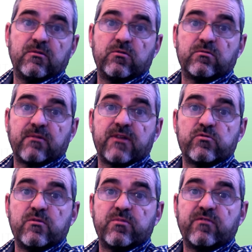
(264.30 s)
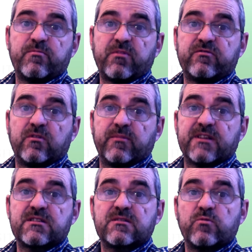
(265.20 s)
to try to improve
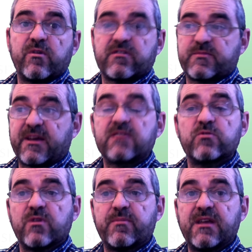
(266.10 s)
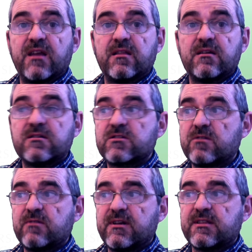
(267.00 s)
performance with respect to the PID.
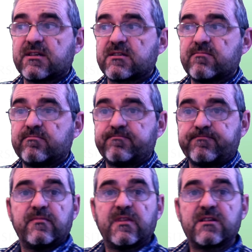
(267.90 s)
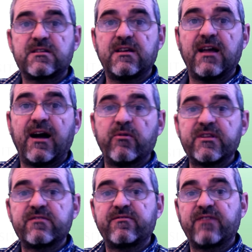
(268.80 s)
So let us see how
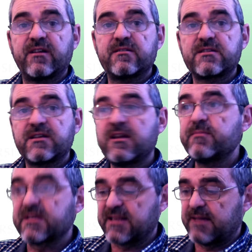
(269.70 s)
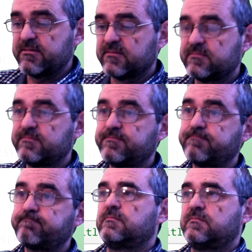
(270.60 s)
it fares in MATLAB.
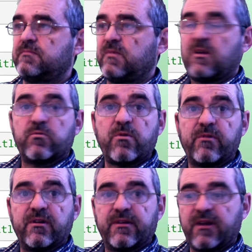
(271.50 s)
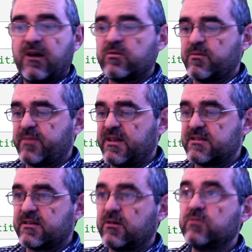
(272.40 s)
We will now replace
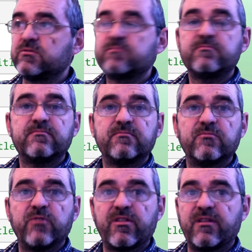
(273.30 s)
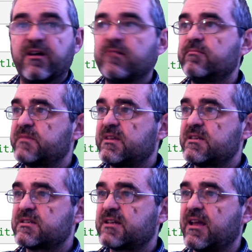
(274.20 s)
code with the
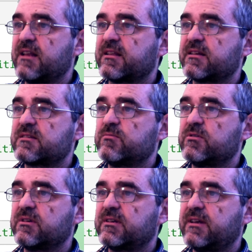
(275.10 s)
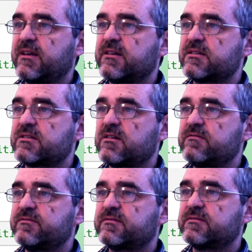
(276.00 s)
scaled small gain
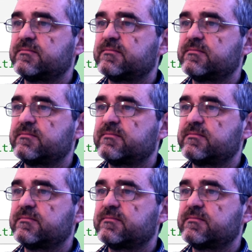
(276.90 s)
stuff.